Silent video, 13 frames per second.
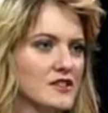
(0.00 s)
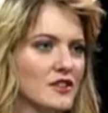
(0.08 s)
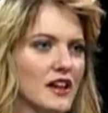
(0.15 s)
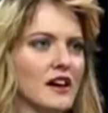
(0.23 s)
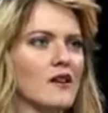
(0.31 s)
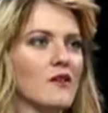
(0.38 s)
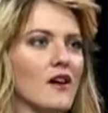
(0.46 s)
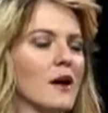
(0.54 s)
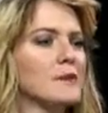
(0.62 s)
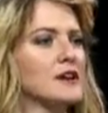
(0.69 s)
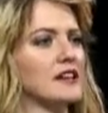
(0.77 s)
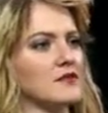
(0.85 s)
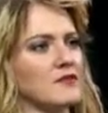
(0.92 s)
face and you're like, oh,
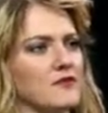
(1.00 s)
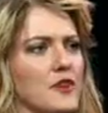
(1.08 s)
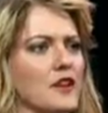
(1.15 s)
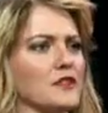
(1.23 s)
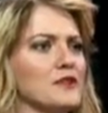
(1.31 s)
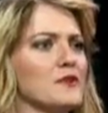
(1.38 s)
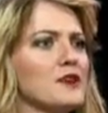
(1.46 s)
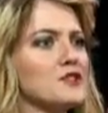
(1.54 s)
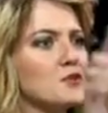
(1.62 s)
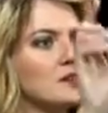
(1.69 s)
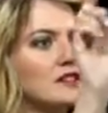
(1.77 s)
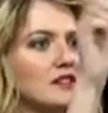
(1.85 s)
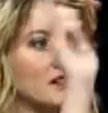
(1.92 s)
I'm going to follow you
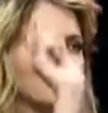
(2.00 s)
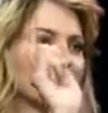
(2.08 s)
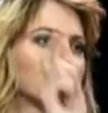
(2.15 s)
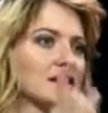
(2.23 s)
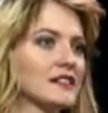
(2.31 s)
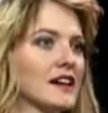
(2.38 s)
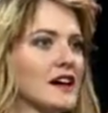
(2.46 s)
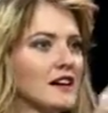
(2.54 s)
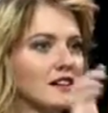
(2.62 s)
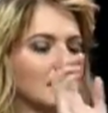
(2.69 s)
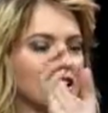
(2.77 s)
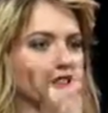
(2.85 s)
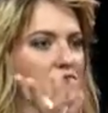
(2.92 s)
on Twitter, and you click
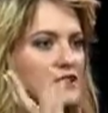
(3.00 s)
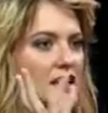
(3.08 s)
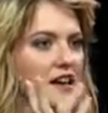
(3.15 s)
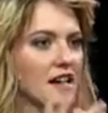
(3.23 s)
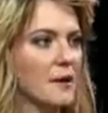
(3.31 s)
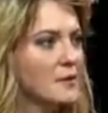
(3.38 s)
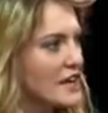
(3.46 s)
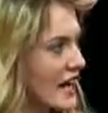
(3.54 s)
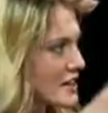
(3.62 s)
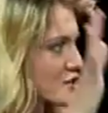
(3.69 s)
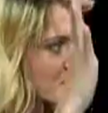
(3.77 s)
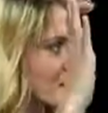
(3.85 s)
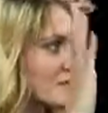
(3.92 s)
there, and then you say, and I'm going
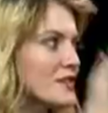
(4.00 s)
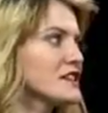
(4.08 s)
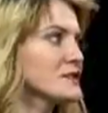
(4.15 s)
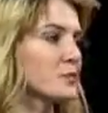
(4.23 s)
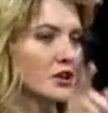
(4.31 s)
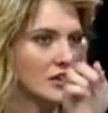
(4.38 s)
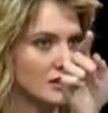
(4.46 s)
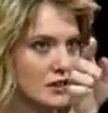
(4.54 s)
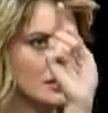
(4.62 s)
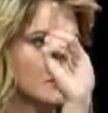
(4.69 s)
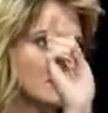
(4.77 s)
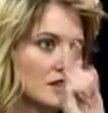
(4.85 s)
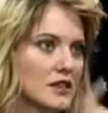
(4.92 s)
to add you on Facebook,
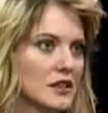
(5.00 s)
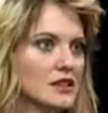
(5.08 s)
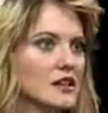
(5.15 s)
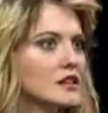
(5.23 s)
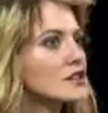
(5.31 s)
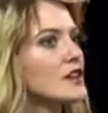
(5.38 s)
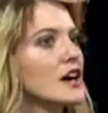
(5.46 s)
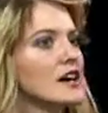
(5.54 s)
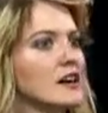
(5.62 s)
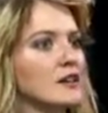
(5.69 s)
and then you click on the other